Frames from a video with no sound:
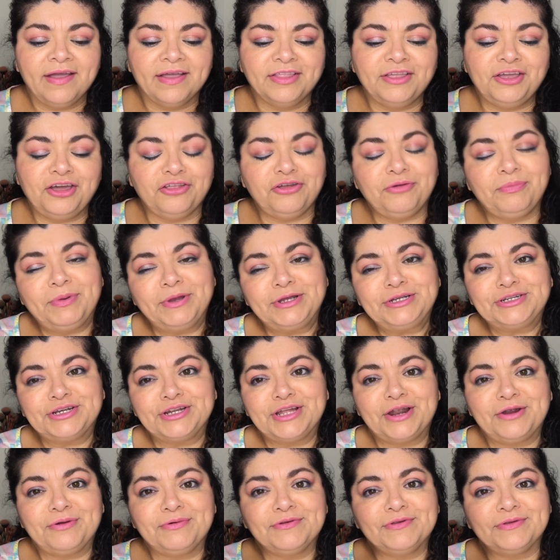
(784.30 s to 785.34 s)
The other picture
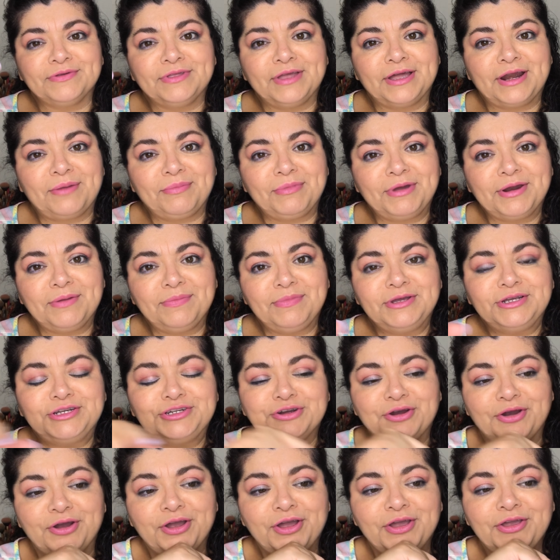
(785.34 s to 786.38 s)
that I'm going to be
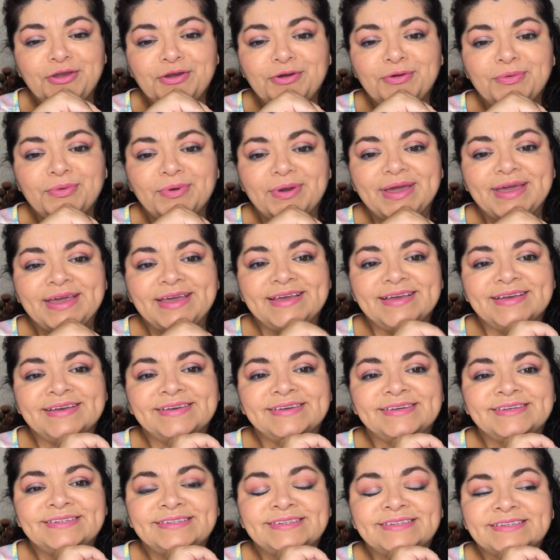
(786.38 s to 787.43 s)
showing you
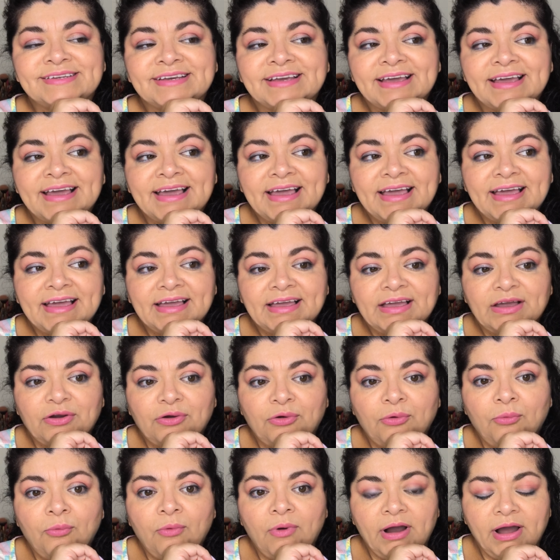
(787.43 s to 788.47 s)
is
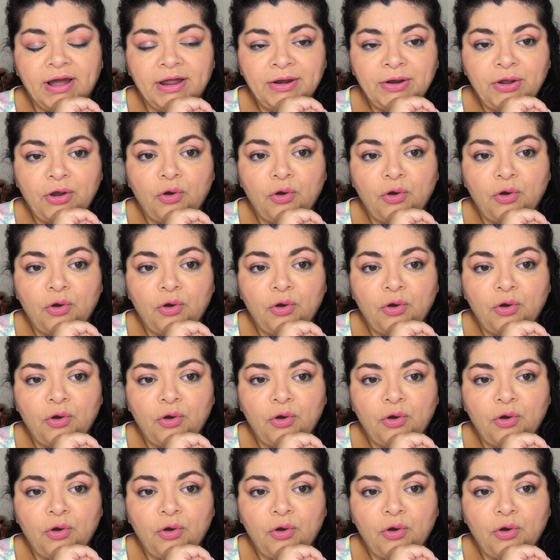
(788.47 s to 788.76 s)
one